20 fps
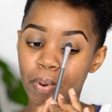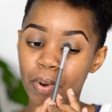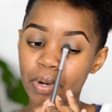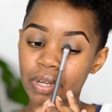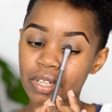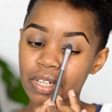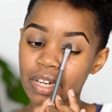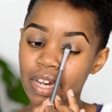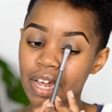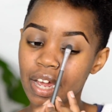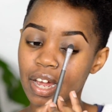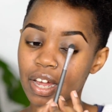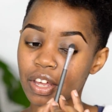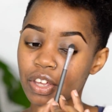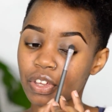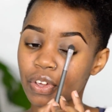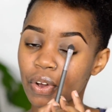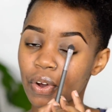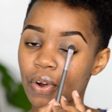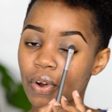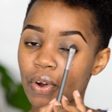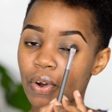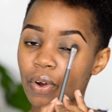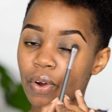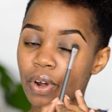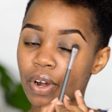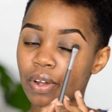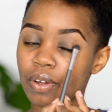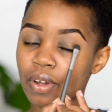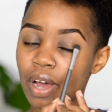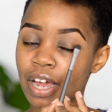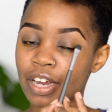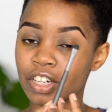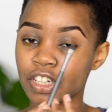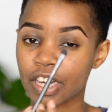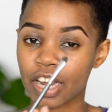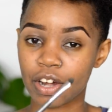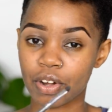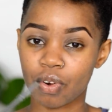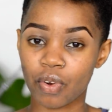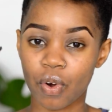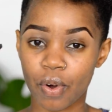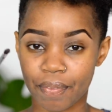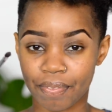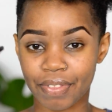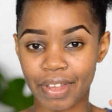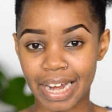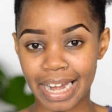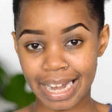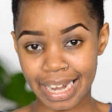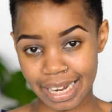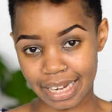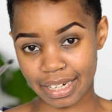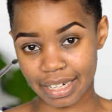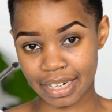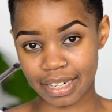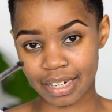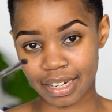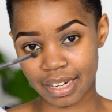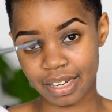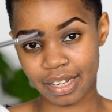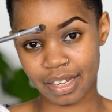putting your eyeshadow on the lid.